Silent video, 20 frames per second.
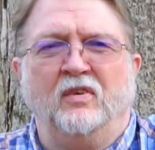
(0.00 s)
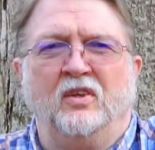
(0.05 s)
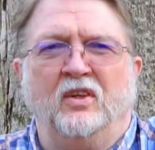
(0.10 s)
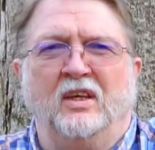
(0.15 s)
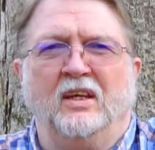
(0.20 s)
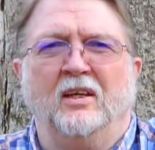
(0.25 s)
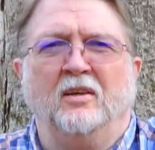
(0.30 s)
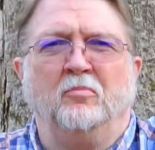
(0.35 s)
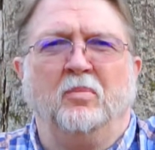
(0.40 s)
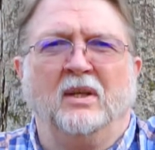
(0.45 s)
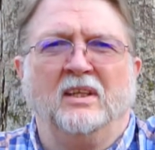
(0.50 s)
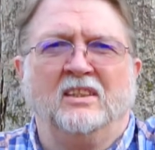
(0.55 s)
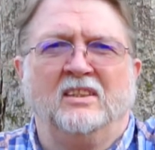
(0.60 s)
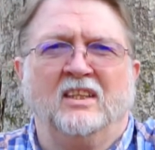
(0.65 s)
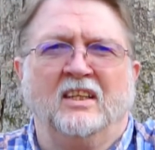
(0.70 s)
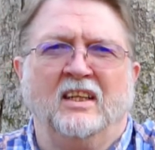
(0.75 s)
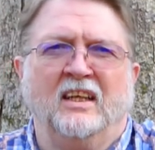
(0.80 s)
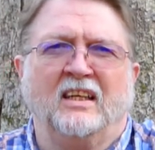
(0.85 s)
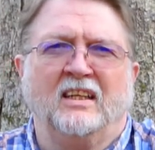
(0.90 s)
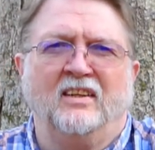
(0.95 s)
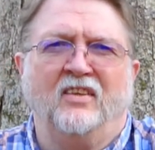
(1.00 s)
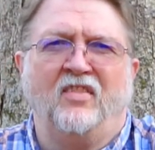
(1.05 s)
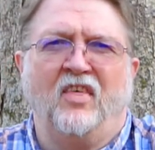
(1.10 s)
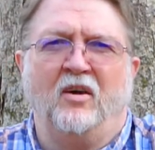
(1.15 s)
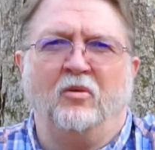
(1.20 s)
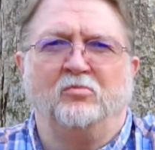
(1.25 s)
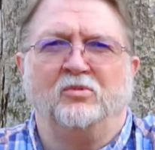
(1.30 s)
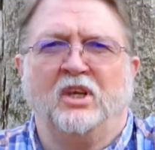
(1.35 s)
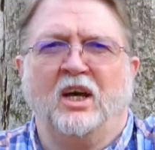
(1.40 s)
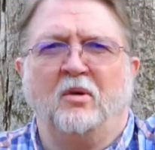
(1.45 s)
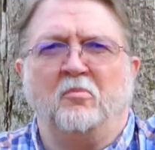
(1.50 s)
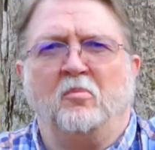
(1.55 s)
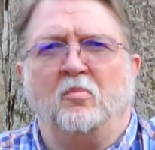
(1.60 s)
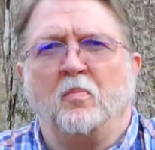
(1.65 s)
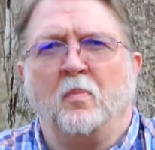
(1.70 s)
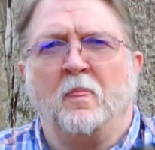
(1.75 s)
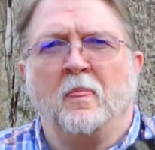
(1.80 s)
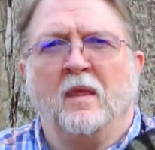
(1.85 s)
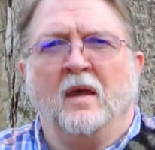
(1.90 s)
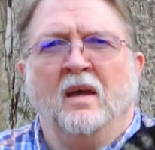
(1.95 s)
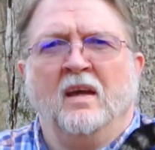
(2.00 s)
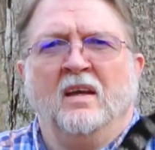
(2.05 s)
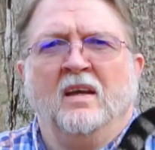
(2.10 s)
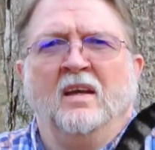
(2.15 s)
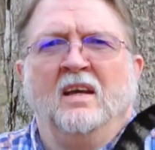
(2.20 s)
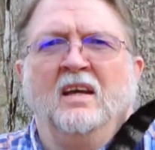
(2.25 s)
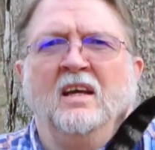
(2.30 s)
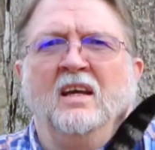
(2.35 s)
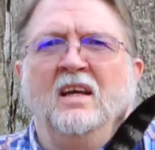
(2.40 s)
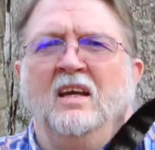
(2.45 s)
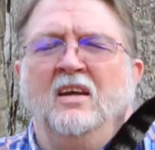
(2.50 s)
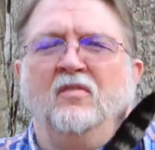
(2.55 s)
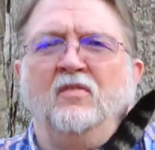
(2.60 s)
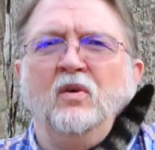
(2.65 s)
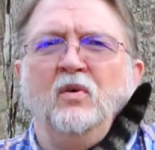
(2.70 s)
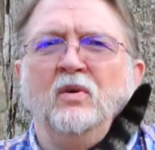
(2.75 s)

did, please click the thumbs up. If